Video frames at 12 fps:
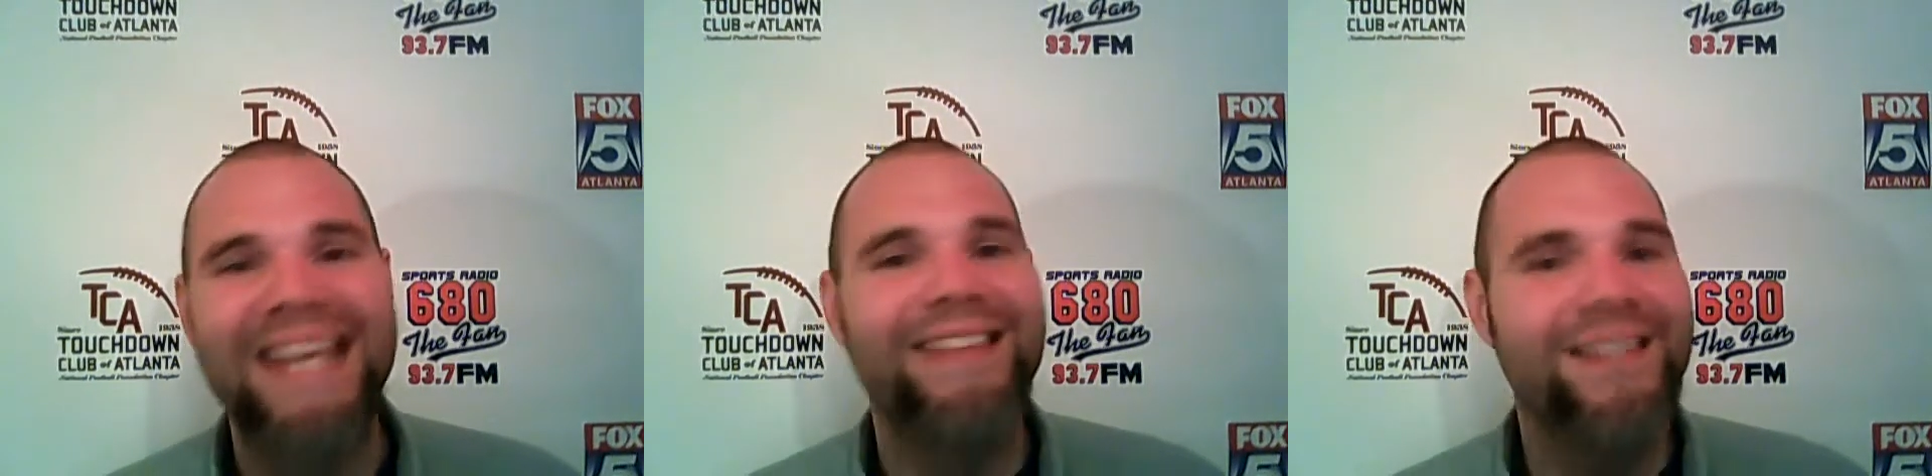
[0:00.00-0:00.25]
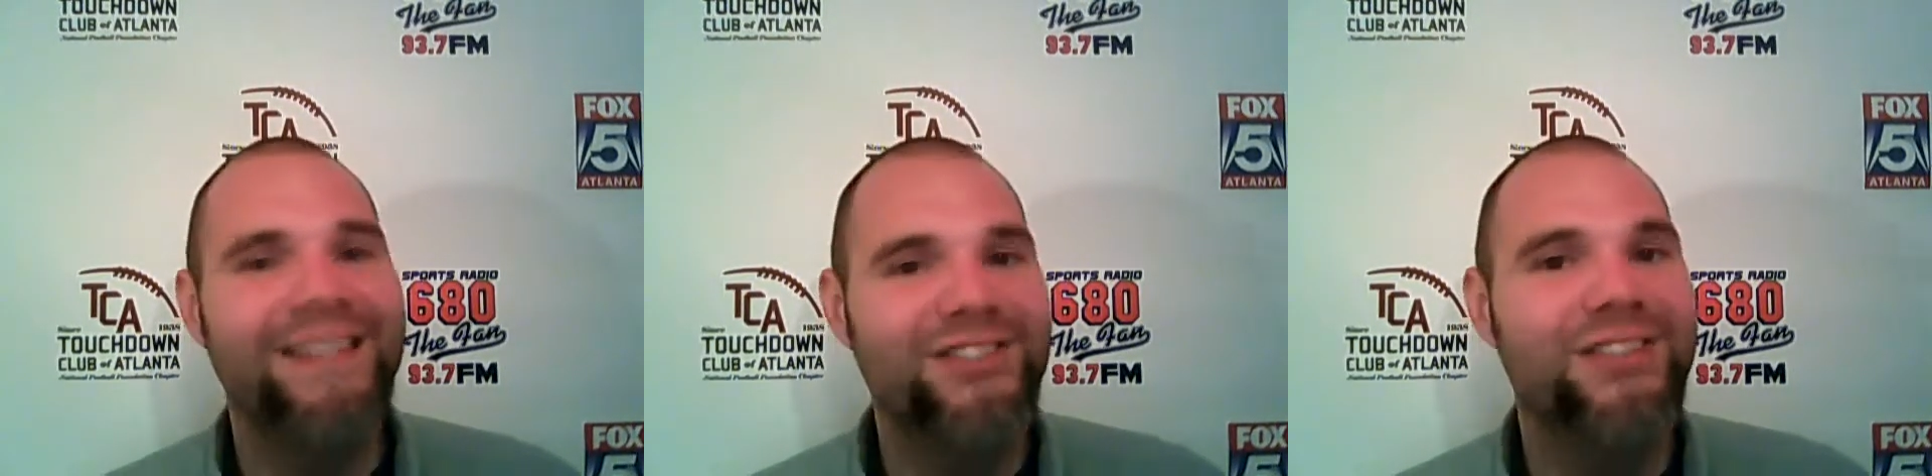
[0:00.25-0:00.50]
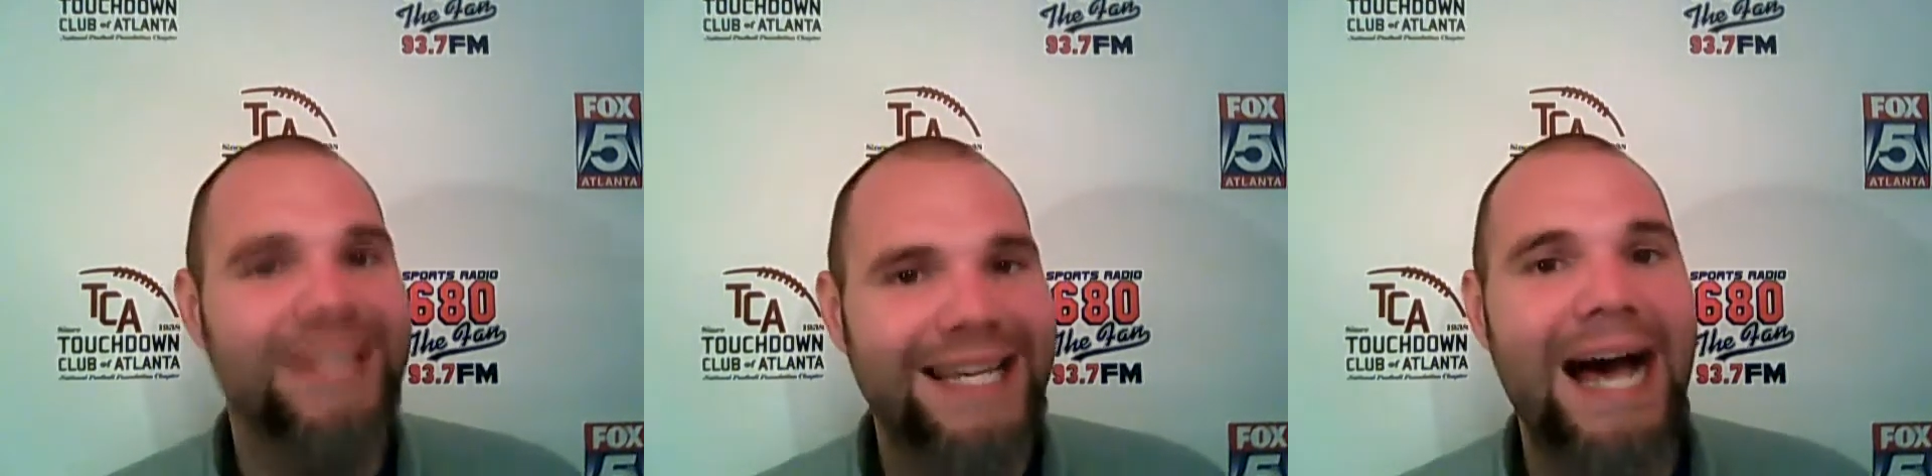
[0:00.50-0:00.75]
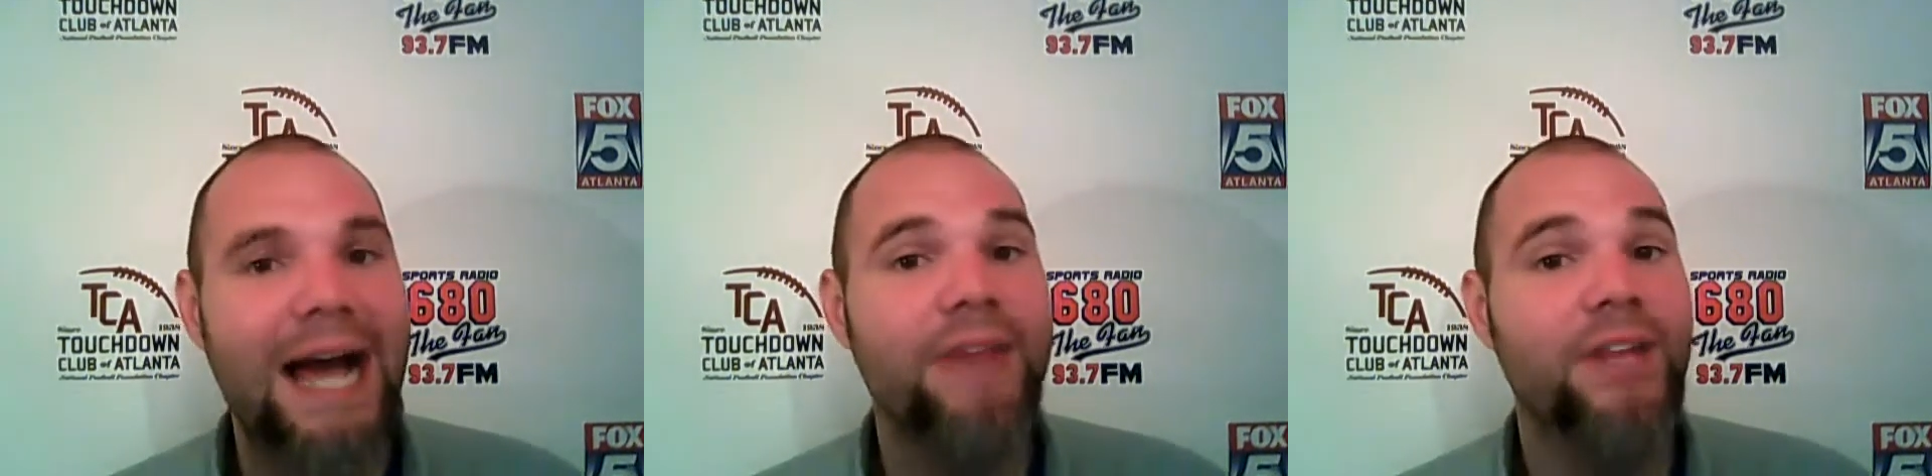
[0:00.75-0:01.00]
This is a
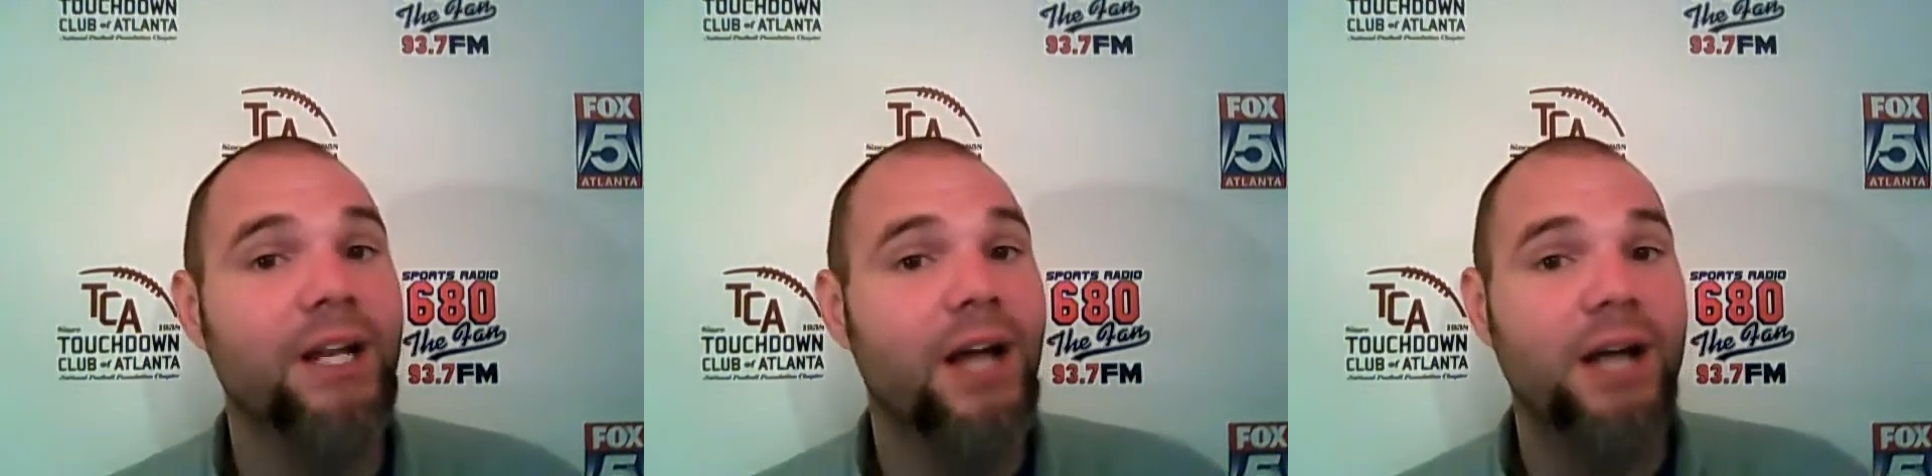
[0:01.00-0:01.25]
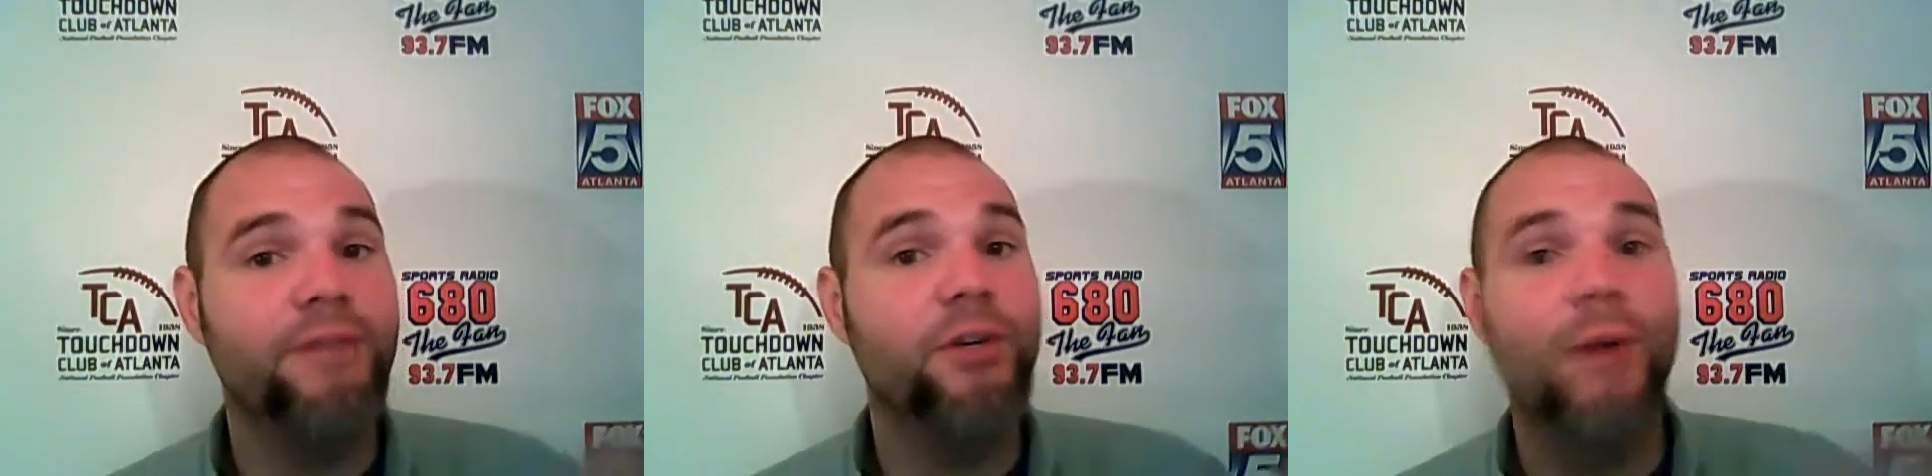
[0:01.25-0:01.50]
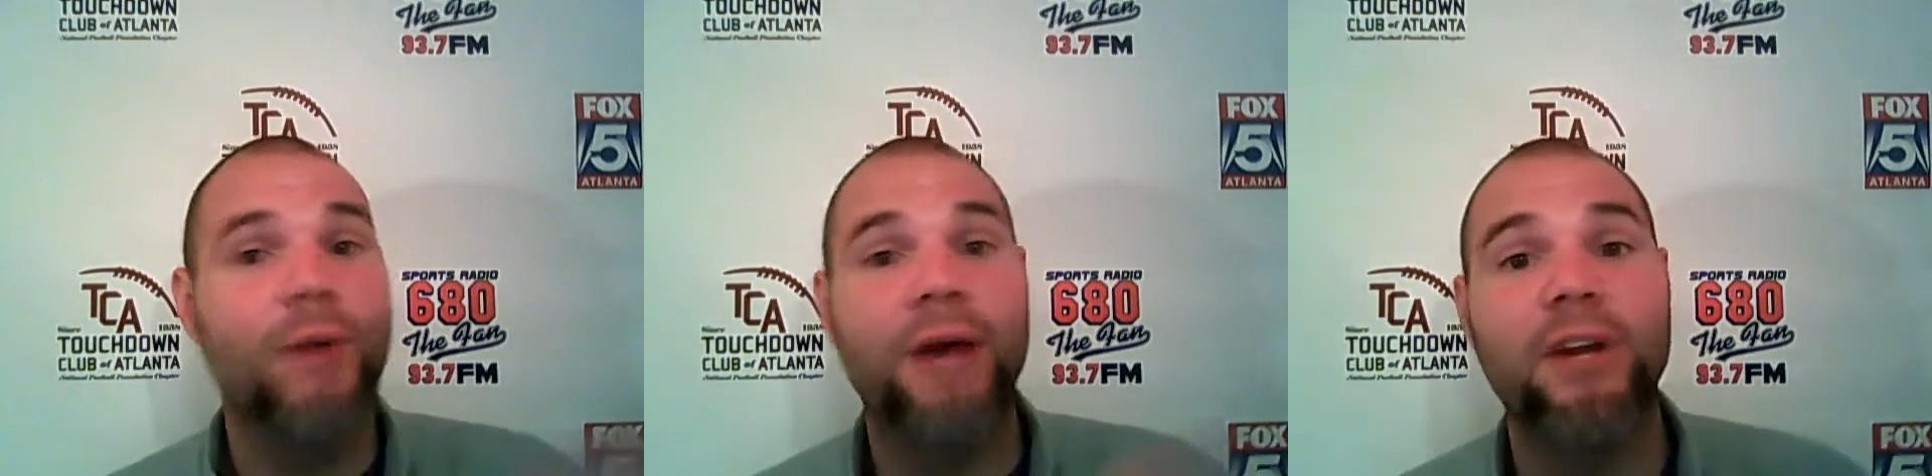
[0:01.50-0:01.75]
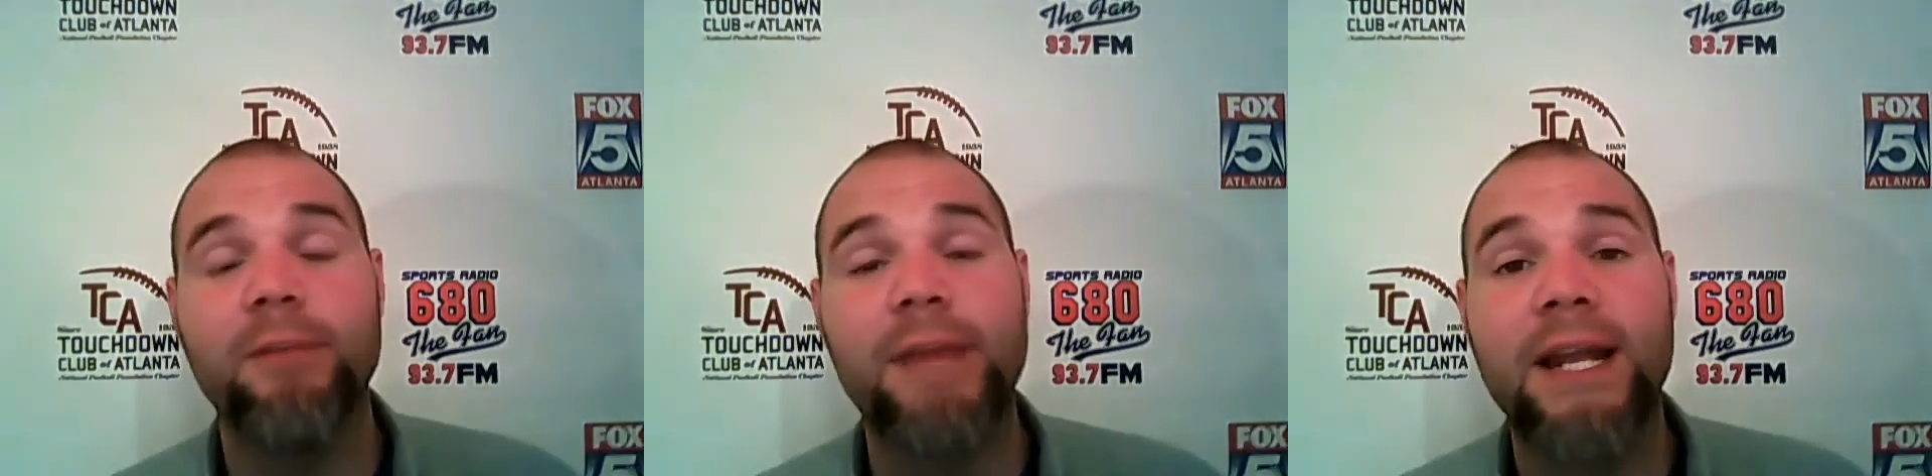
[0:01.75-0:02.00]
guy that a lot of you out
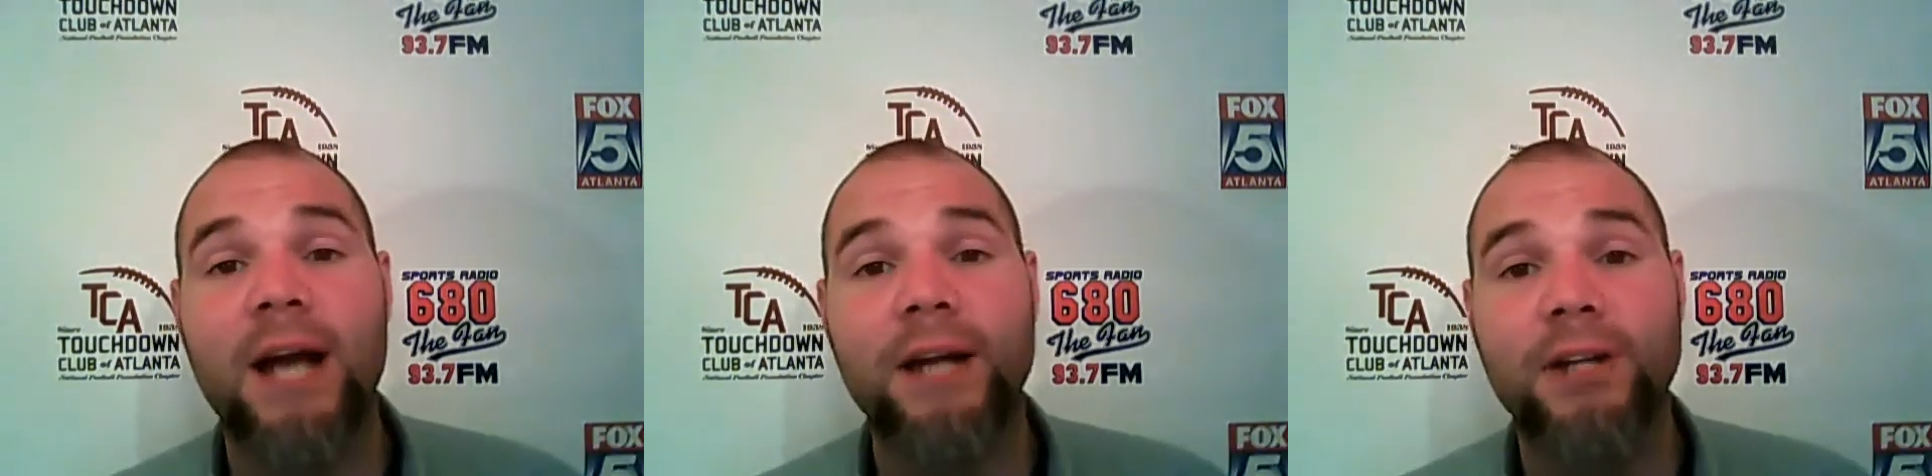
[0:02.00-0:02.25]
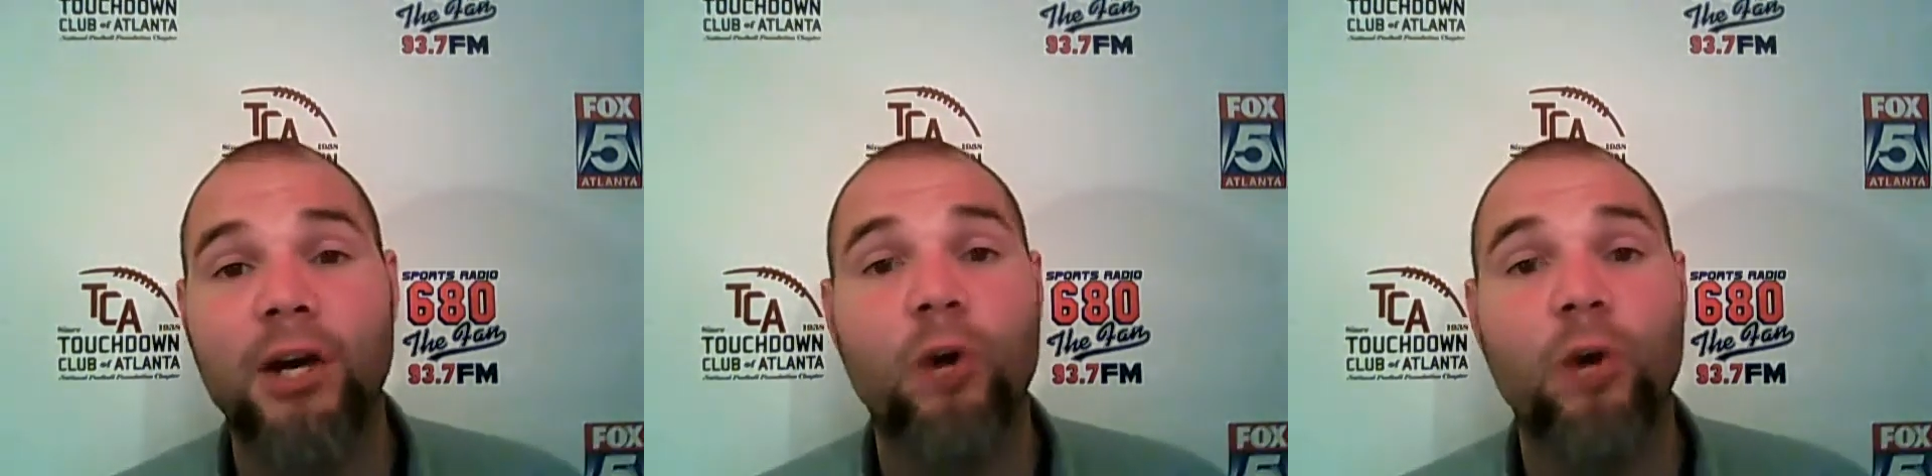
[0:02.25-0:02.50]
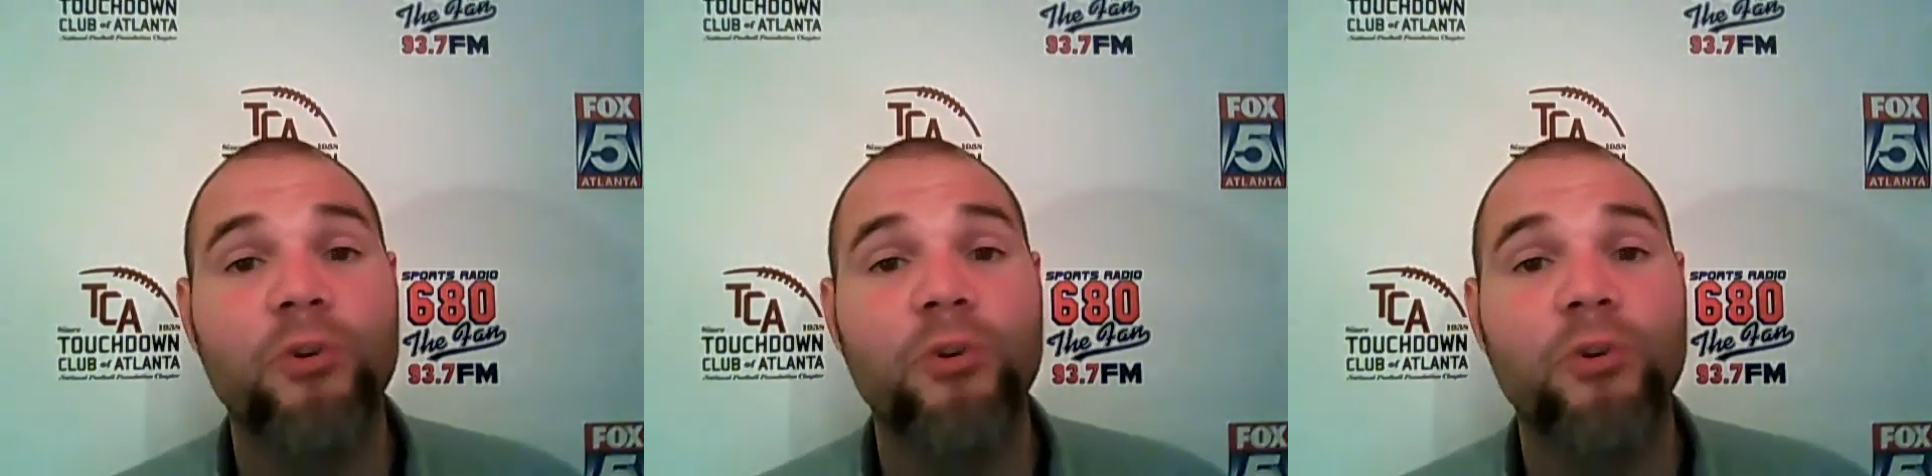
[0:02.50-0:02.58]
there may not know,